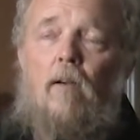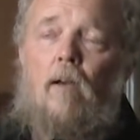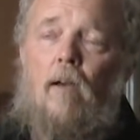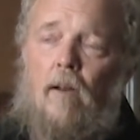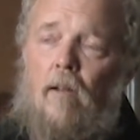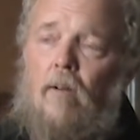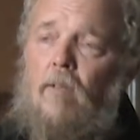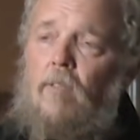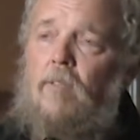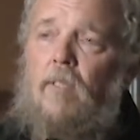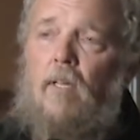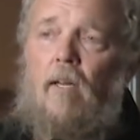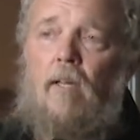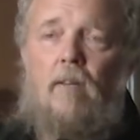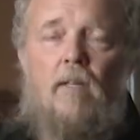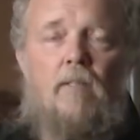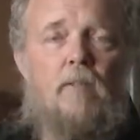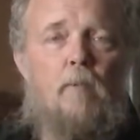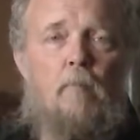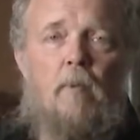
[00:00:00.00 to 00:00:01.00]
And I understand
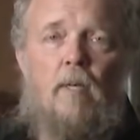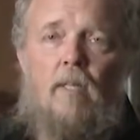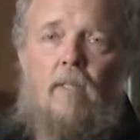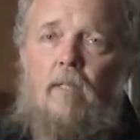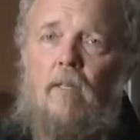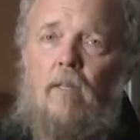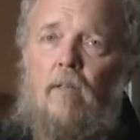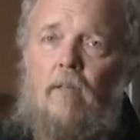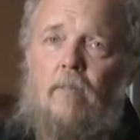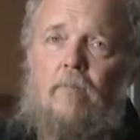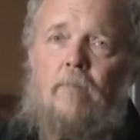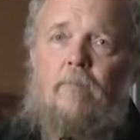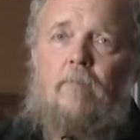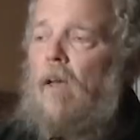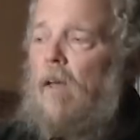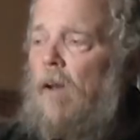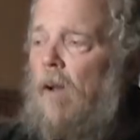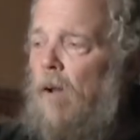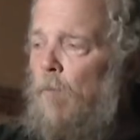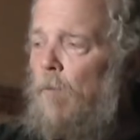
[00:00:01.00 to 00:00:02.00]
that's a big deal.
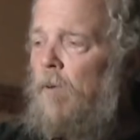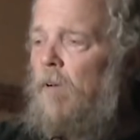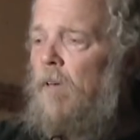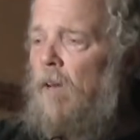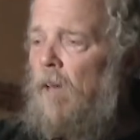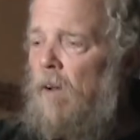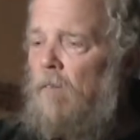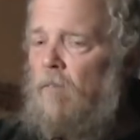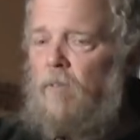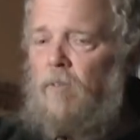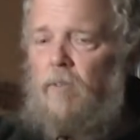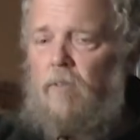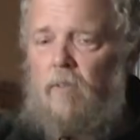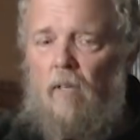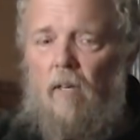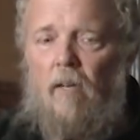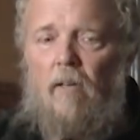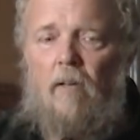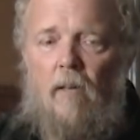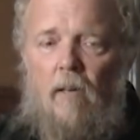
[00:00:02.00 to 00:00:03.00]
And I would never
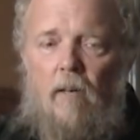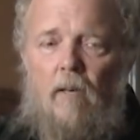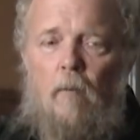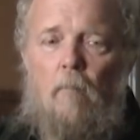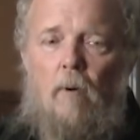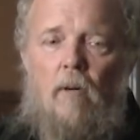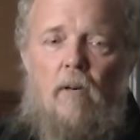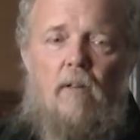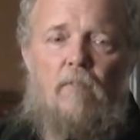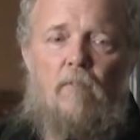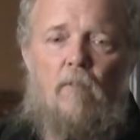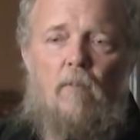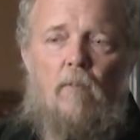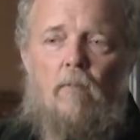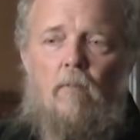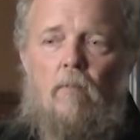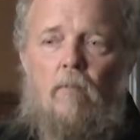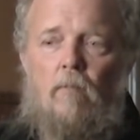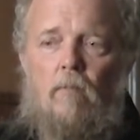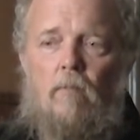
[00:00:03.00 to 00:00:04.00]
slight anybody
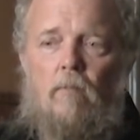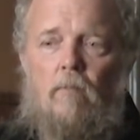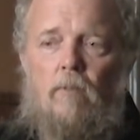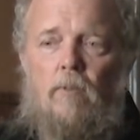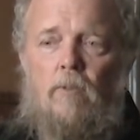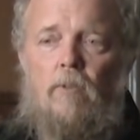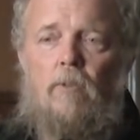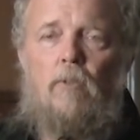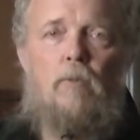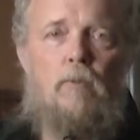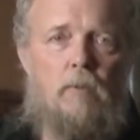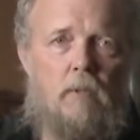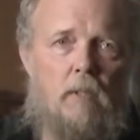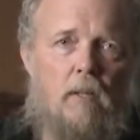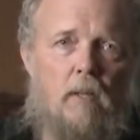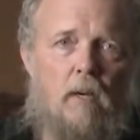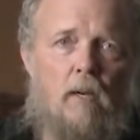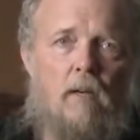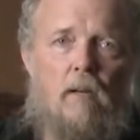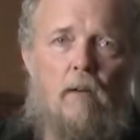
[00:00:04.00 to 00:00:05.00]
for choosing
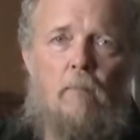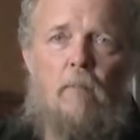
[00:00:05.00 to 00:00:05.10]
that.